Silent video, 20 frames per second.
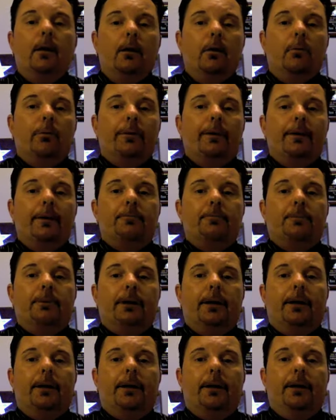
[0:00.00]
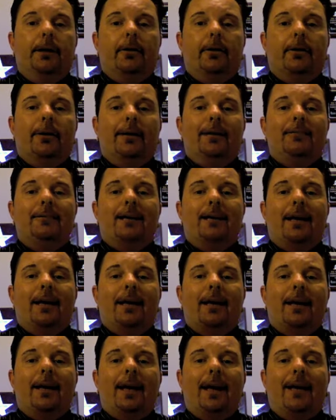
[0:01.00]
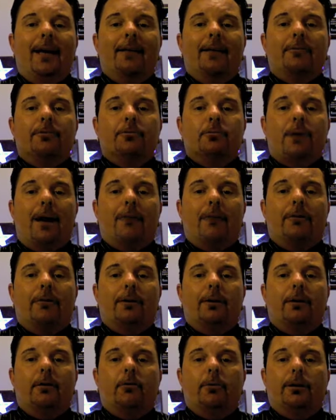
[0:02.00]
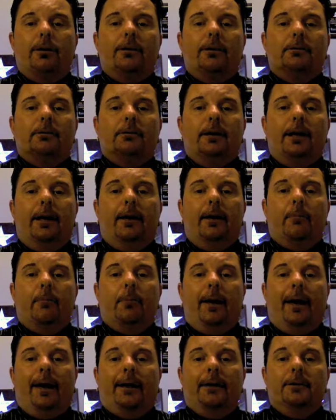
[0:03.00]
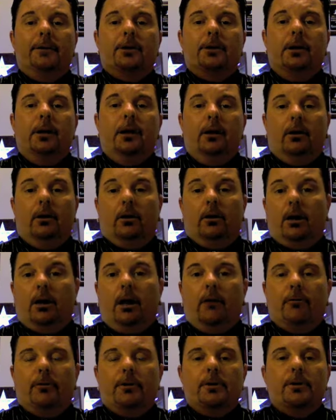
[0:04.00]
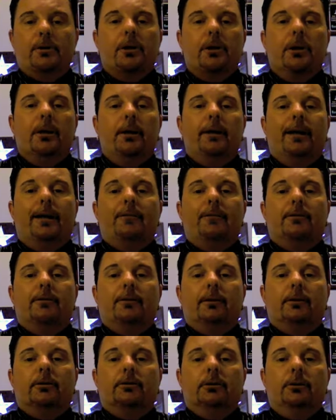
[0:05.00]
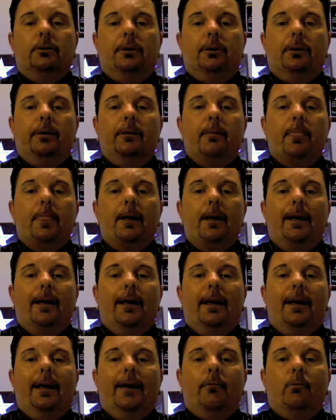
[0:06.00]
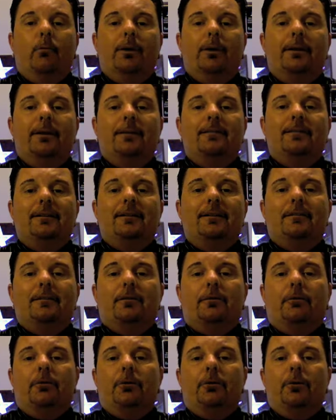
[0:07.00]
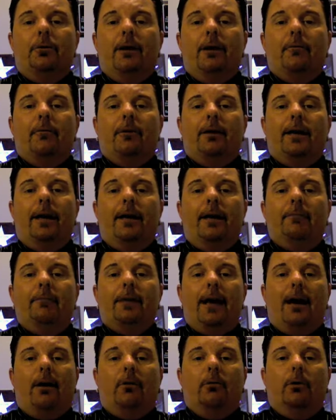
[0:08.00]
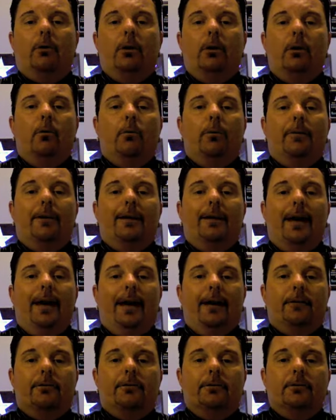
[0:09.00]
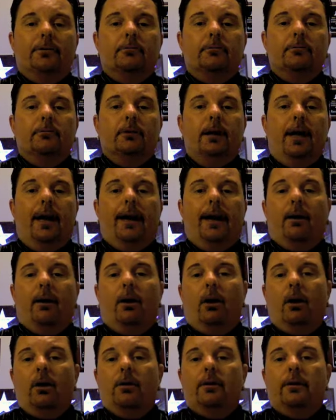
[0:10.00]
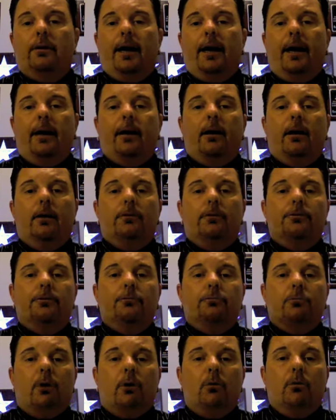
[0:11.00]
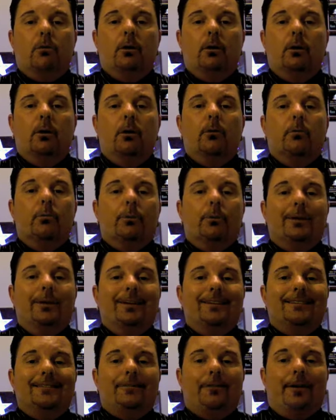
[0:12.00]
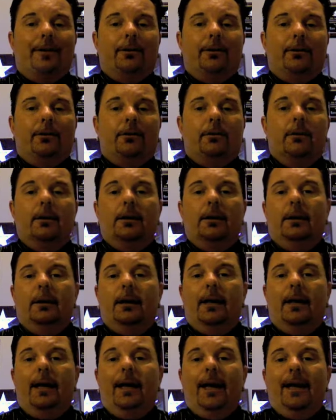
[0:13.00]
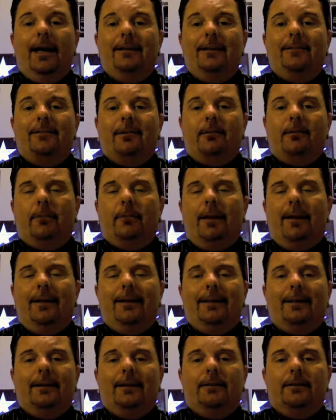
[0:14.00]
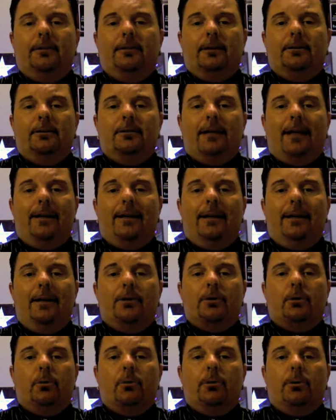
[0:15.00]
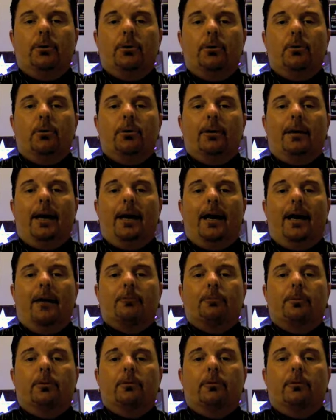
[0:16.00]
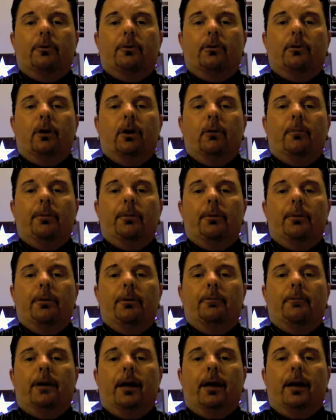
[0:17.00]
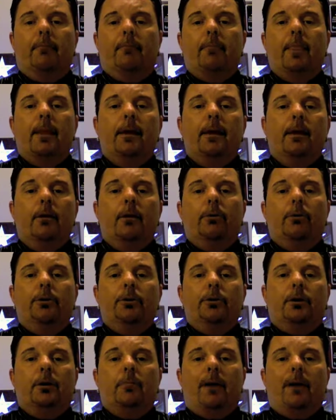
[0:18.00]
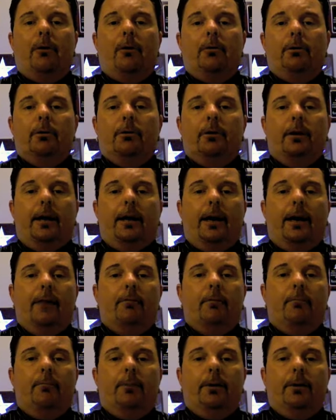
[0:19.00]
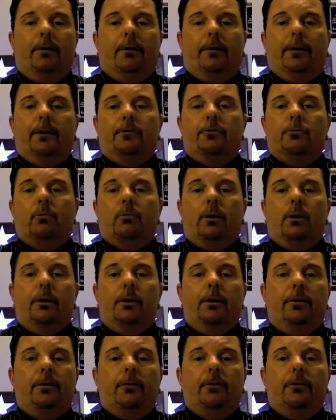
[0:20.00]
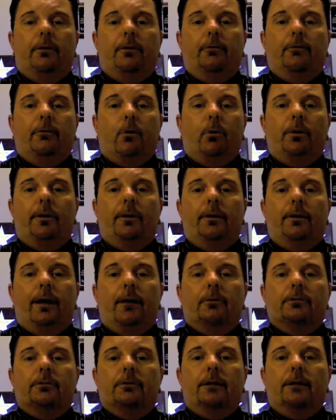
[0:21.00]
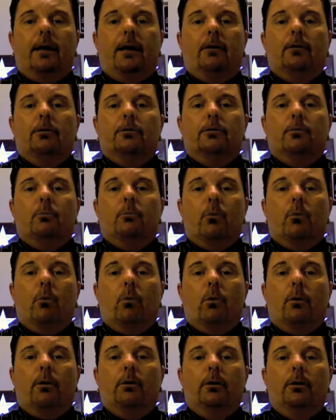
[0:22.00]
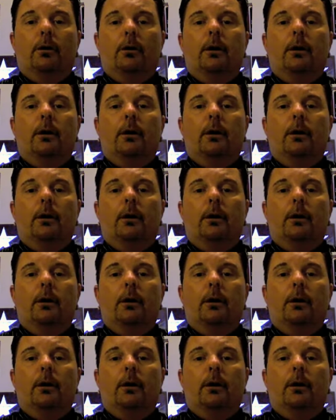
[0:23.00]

With this plan here, it's got a catastrophic critical care package or coverage that's included. And what this is, is if you ever came down with cancer, had a heart attack, a stroke, renal failure, any some, anything such as that nature where you were in the hospital for a long period of time, when you come out, you're going to have a bill that's twenty thousand dollars, thirty thousand dollars, forty thousand dollars or more.